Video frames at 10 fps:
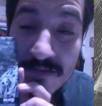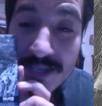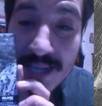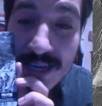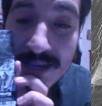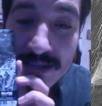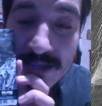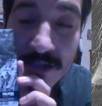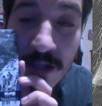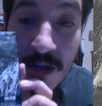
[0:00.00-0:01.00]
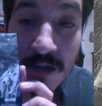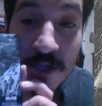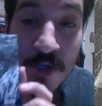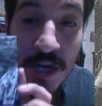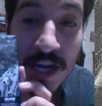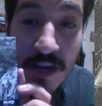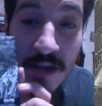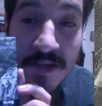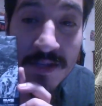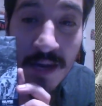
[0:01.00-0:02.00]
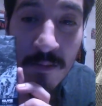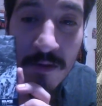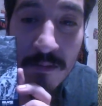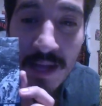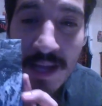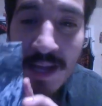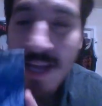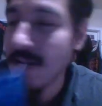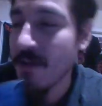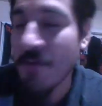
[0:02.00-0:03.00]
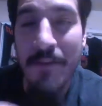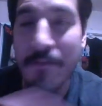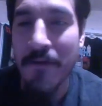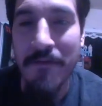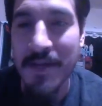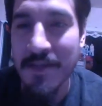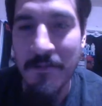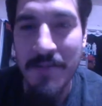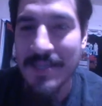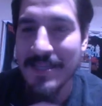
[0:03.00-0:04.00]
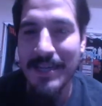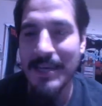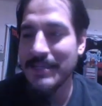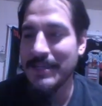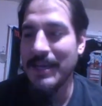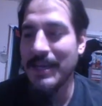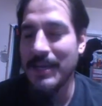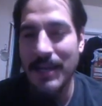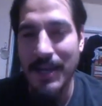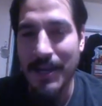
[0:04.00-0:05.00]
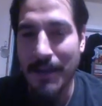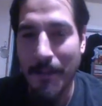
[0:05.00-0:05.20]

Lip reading: Snakes is the longest track on this album, then it'll be perfect. It'll be a 10 out of 10, like